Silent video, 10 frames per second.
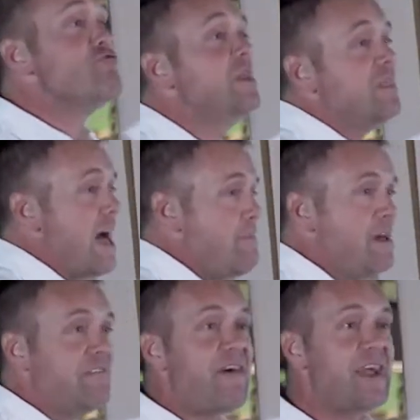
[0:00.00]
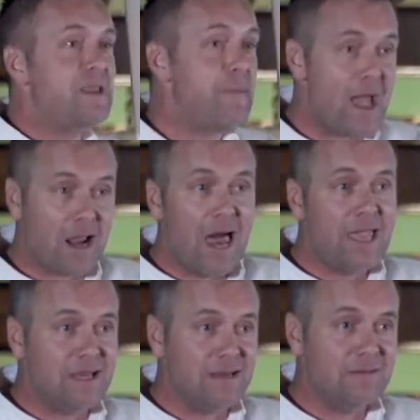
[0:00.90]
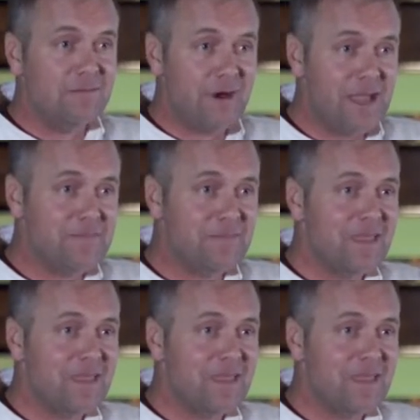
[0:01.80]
rid of them and find a better client, right?